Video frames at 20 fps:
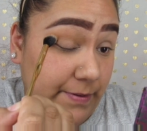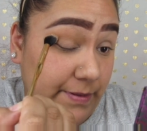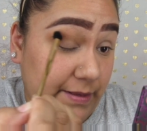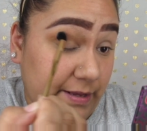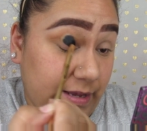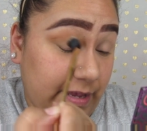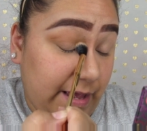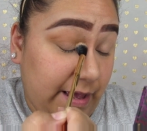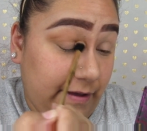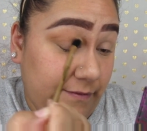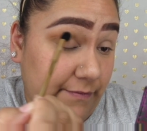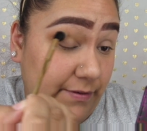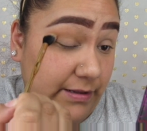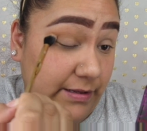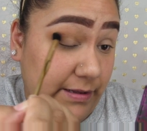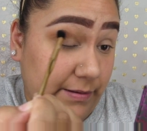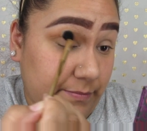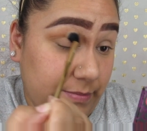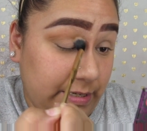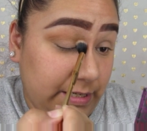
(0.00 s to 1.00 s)
and they
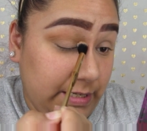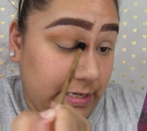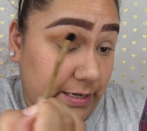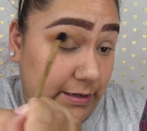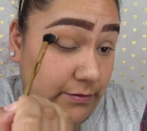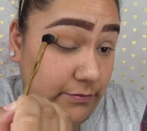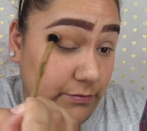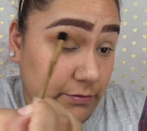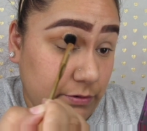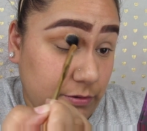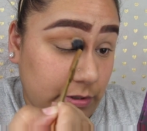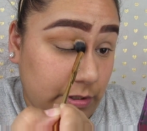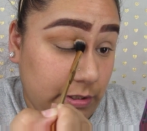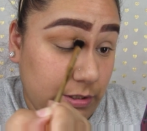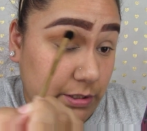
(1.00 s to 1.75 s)
haven't let me down